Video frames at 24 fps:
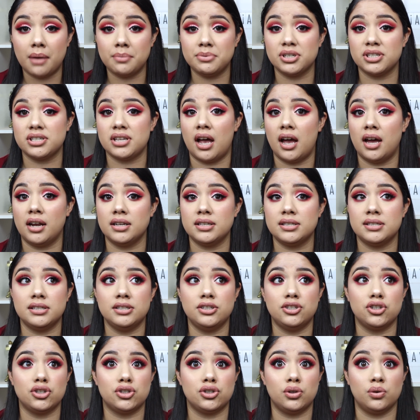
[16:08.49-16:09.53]
I'm just
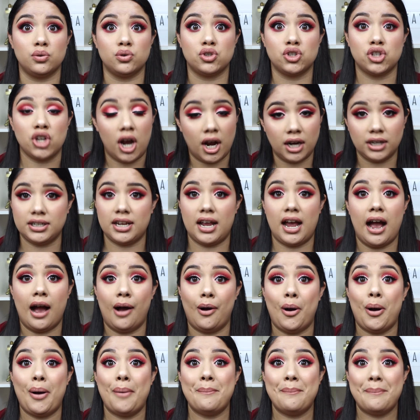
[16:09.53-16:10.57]
honestly just so shocked at
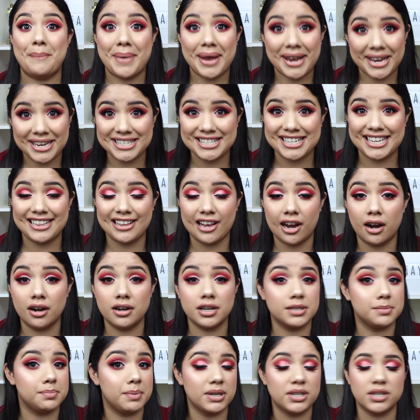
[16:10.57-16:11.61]
how amazing they are,
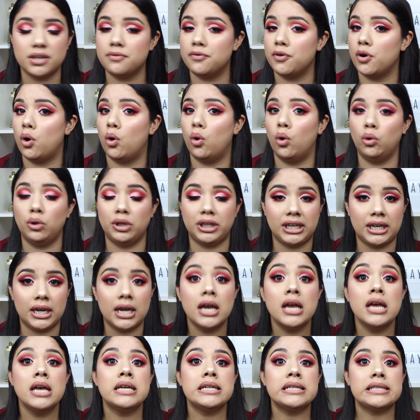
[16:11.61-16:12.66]
especially for
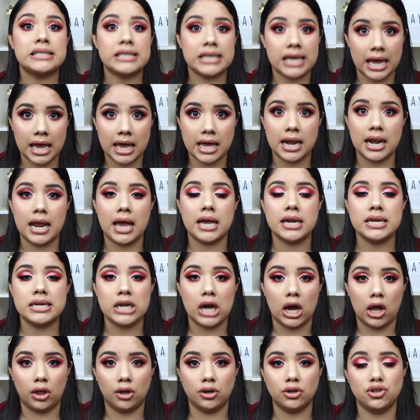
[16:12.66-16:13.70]
only
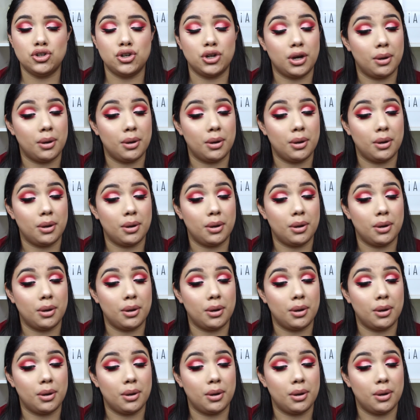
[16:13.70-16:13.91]
$10.